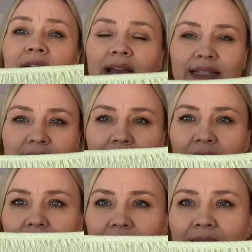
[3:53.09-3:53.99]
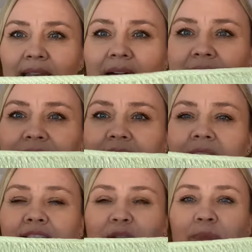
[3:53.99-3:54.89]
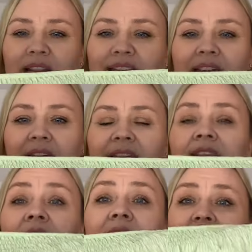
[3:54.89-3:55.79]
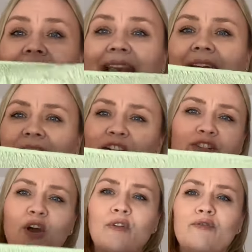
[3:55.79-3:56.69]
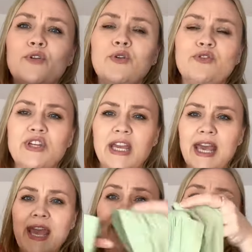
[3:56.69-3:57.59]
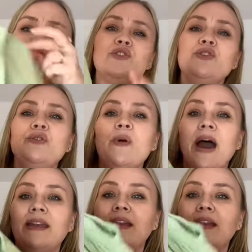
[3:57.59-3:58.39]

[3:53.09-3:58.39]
It's like kind of elasticated, but again, layers of ruching into an